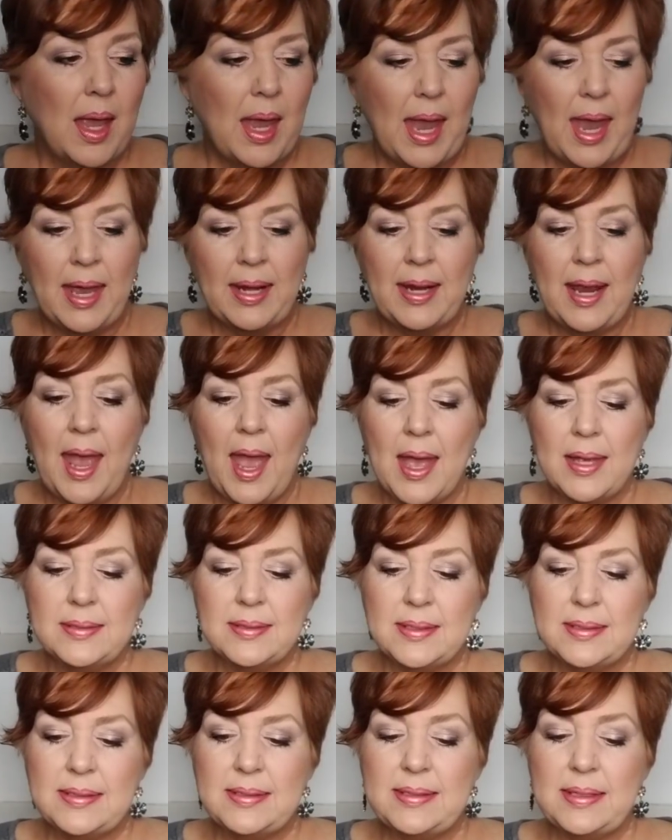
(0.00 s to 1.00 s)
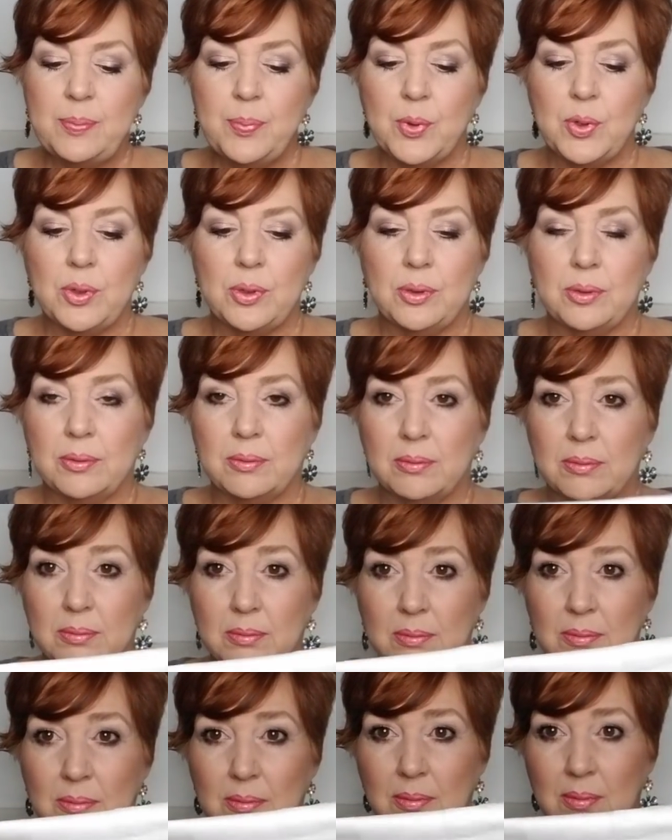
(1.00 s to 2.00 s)
And it has a zipper
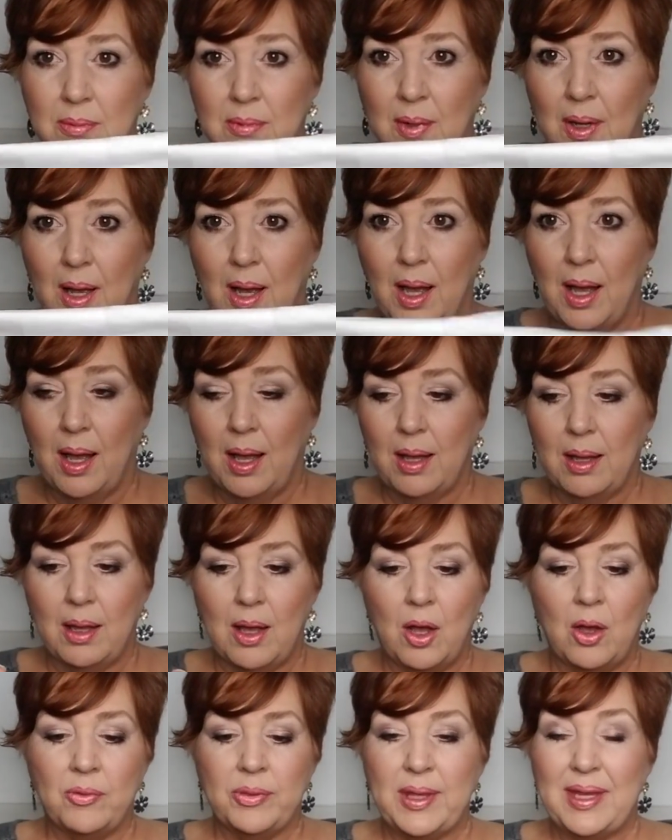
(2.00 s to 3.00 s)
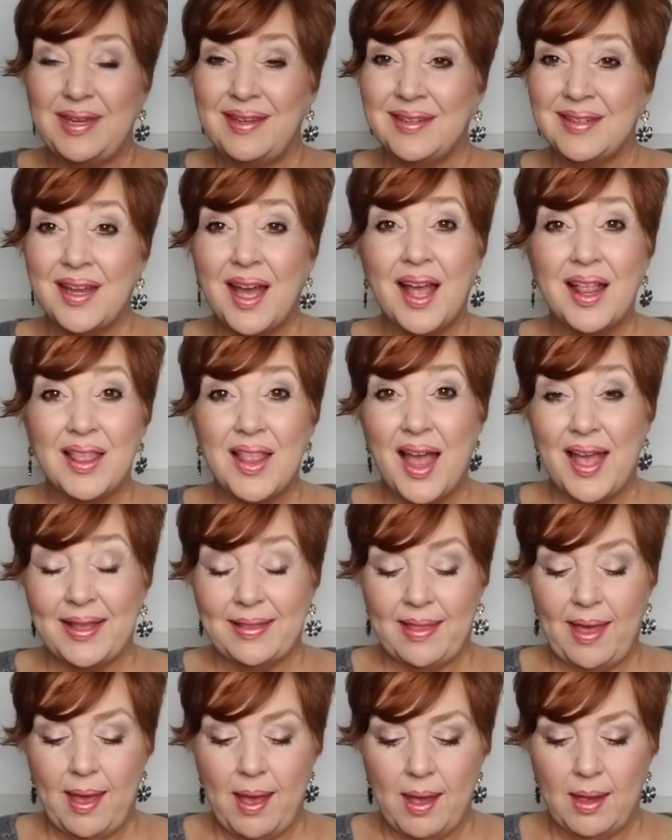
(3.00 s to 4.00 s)
on the end. I
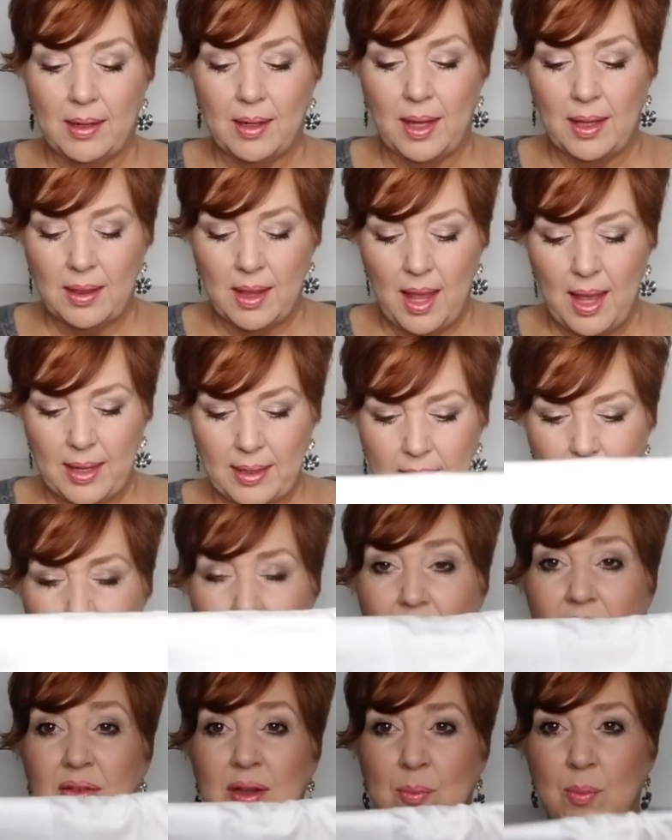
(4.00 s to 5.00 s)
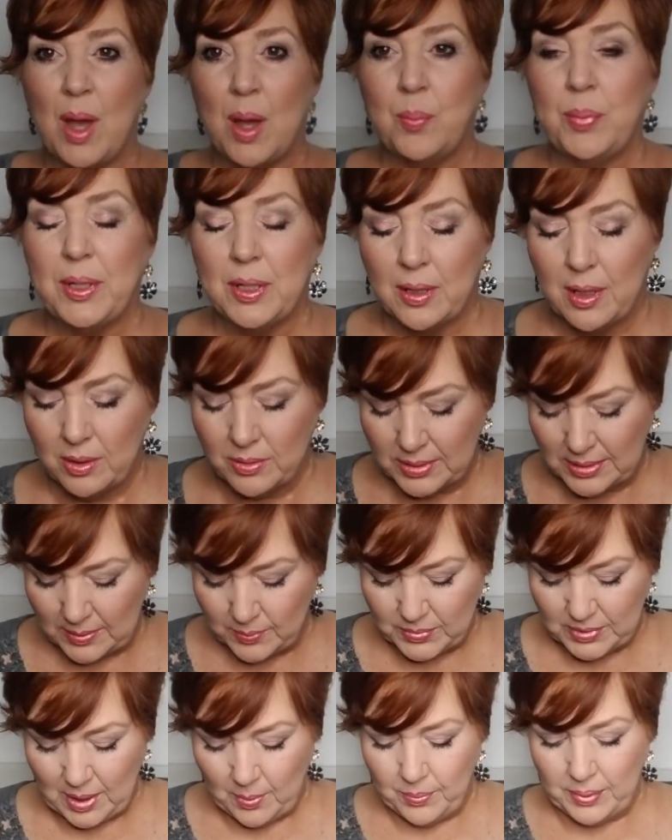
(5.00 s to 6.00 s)
like that. I like having my pillow
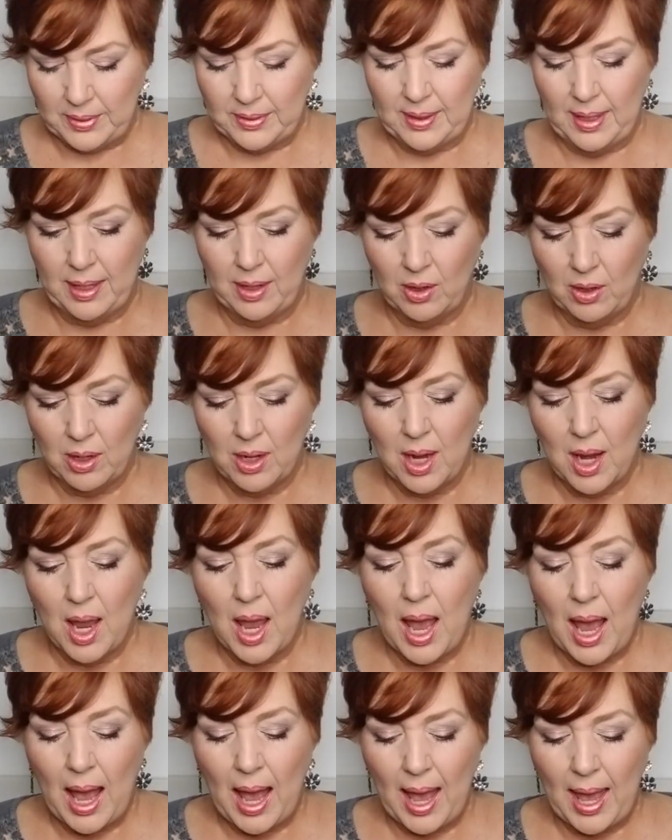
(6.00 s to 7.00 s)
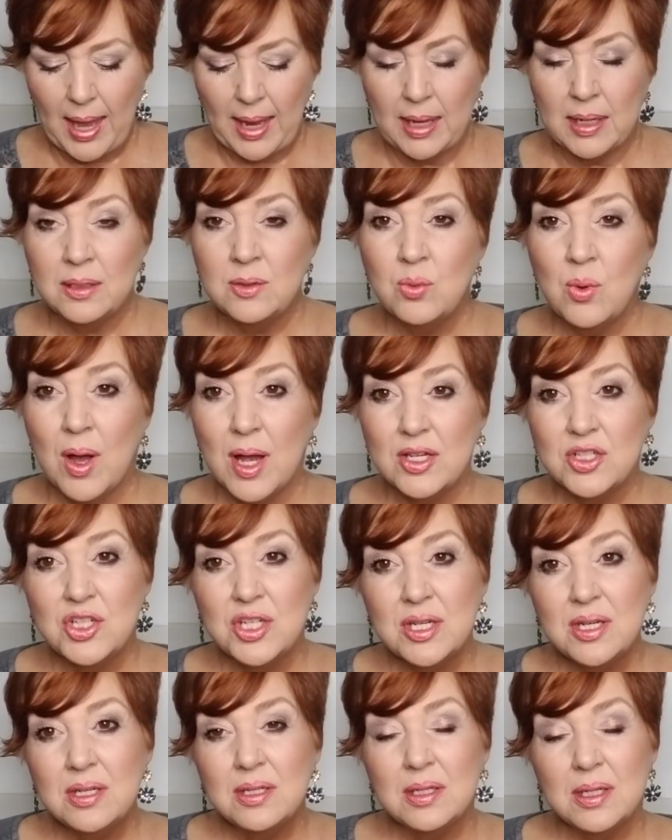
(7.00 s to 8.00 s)
zipped up in there. I hand wash
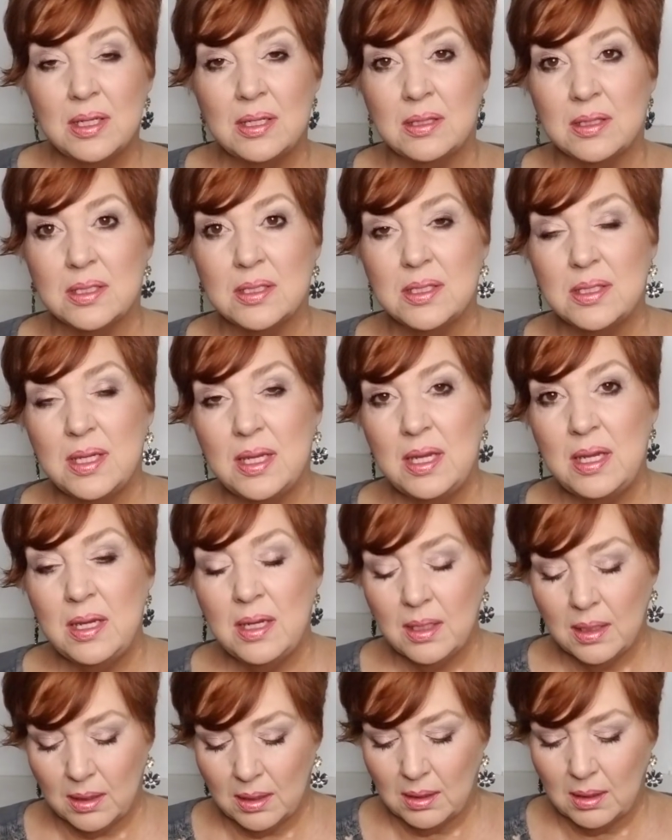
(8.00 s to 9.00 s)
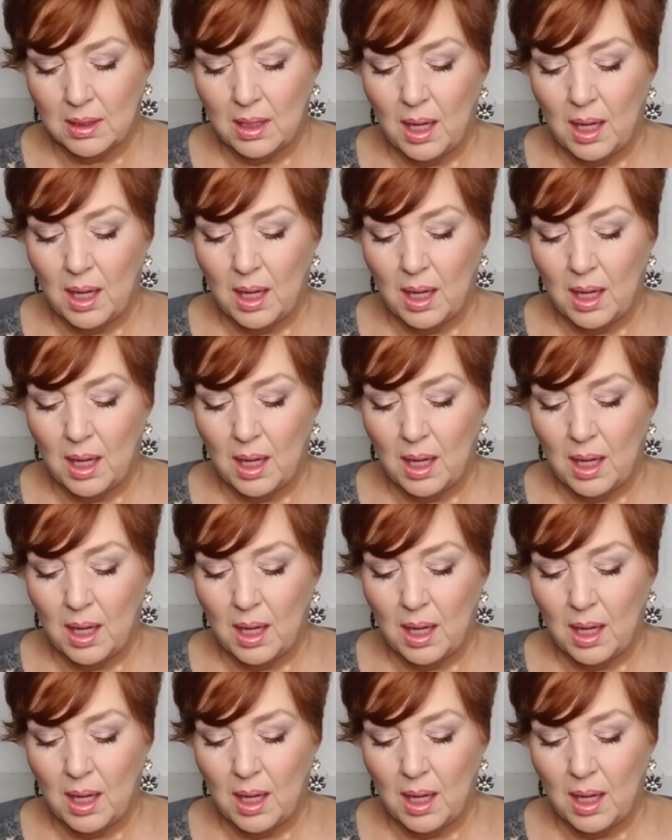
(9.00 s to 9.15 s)
it in the sink.